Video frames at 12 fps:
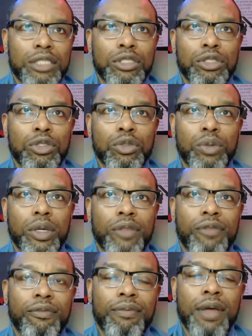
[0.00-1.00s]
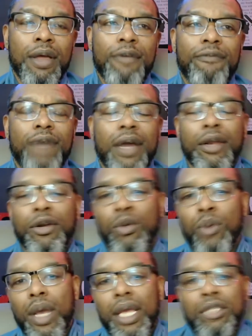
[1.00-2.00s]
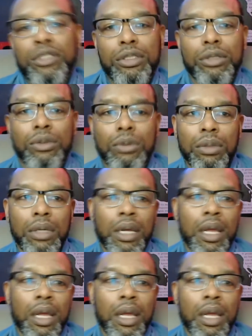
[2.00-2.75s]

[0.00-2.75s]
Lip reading: to do with finding a way to